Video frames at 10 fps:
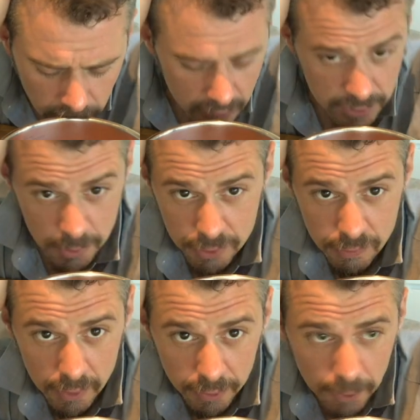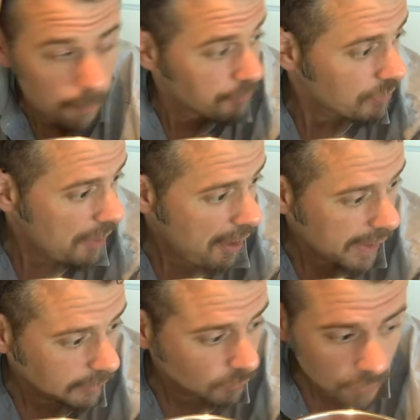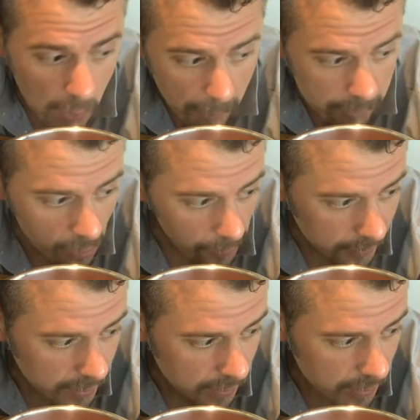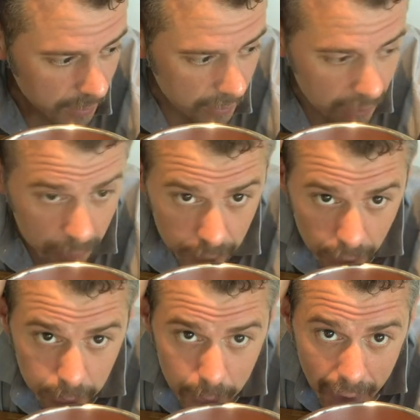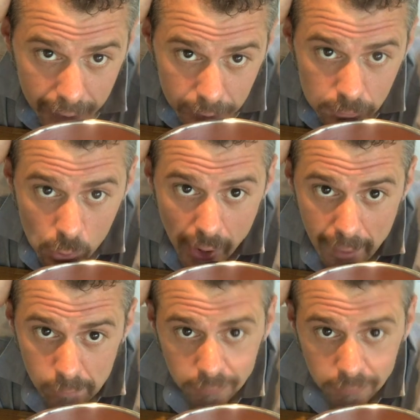Smells fucking good. All right, well, I'll be back, okay?